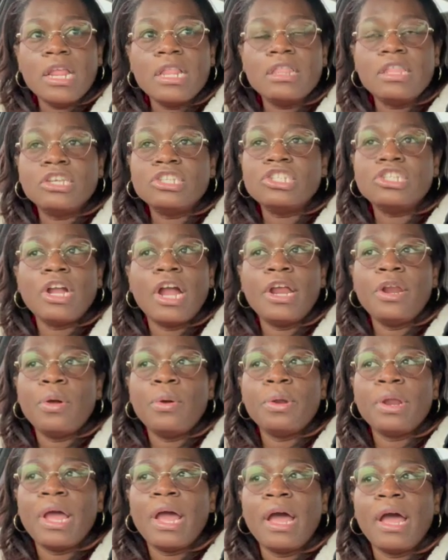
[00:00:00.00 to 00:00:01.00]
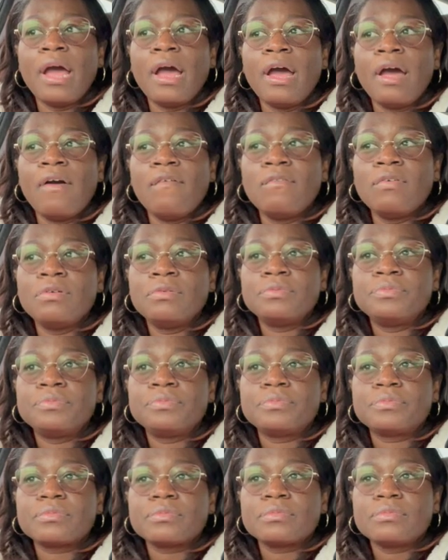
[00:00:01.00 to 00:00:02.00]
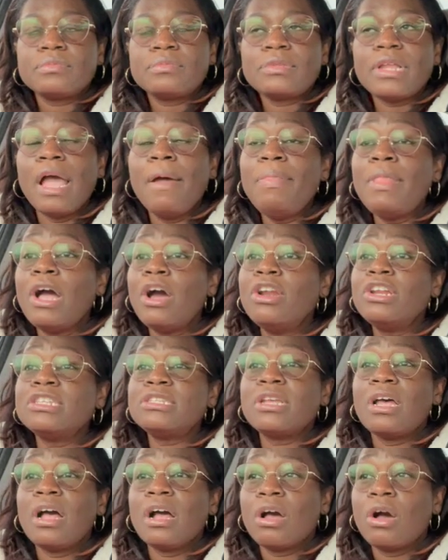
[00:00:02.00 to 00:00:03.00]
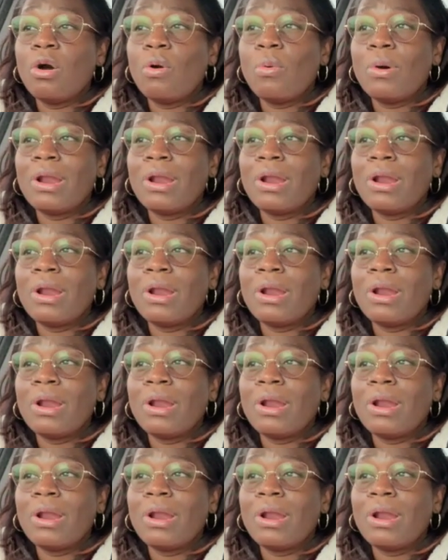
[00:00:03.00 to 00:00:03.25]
This year I don't have I'm not gonna talk about